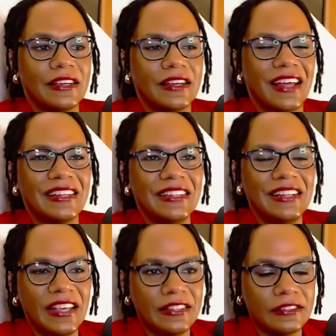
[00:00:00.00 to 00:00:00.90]
at
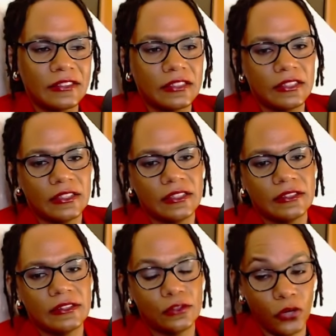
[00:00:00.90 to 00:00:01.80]
least
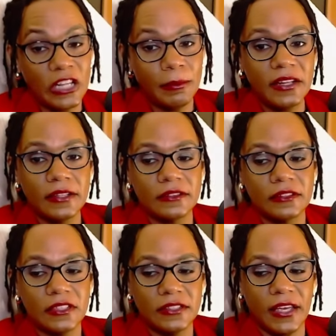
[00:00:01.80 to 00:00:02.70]
20 minutes
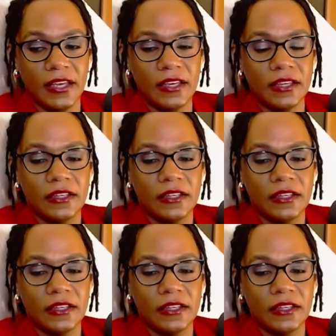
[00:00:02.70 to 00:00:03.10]
a day.